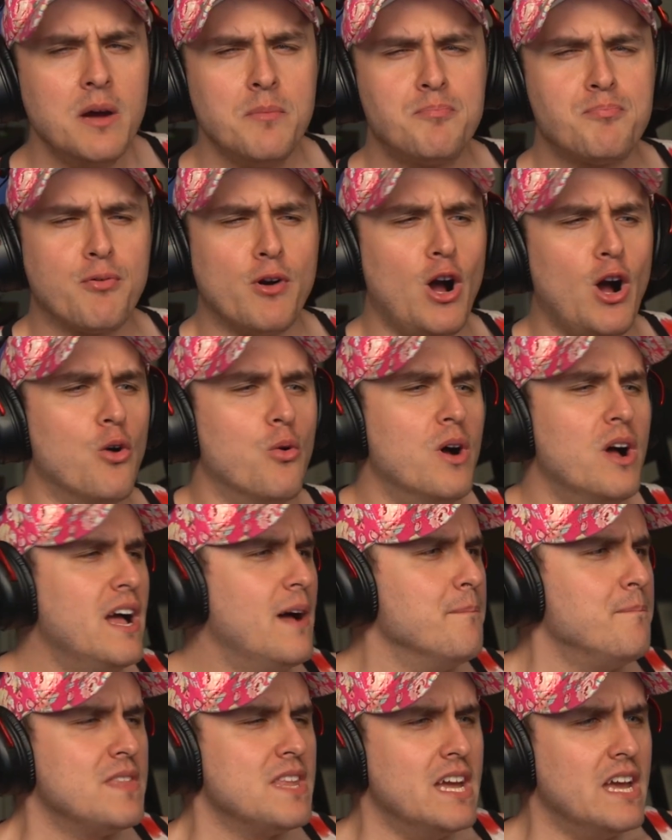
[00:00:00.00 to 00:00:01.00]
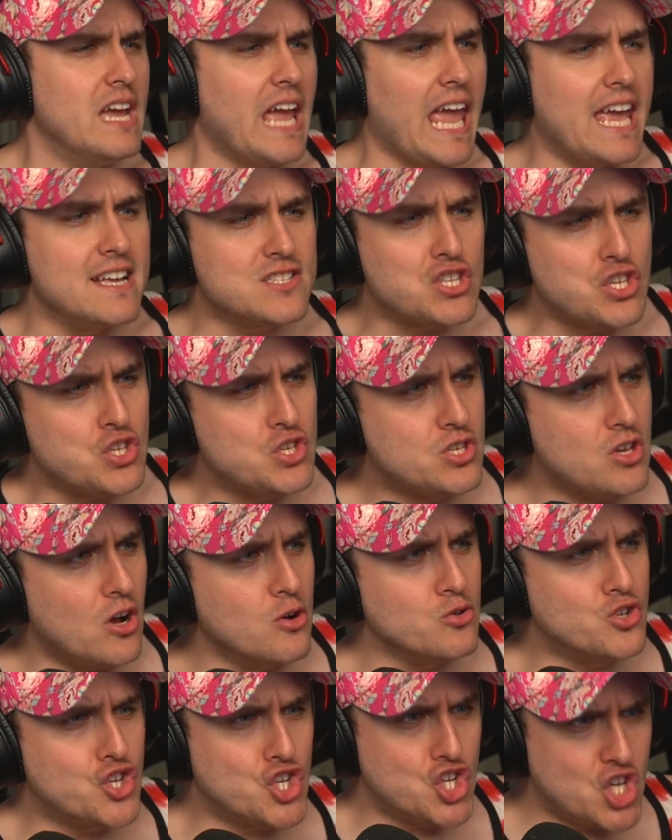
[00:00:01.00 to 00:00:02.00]
Bro, it's
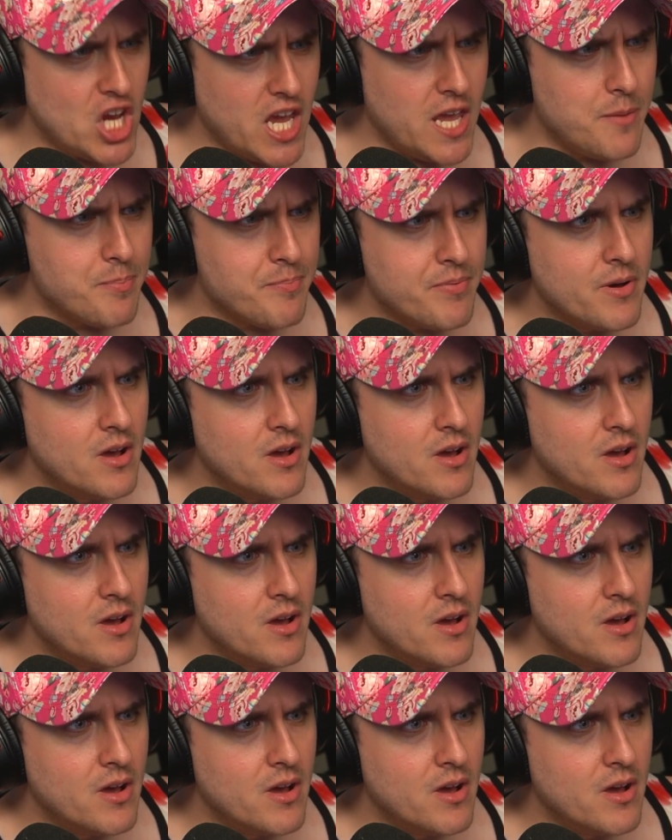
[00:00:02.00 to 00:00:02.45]
so cheap.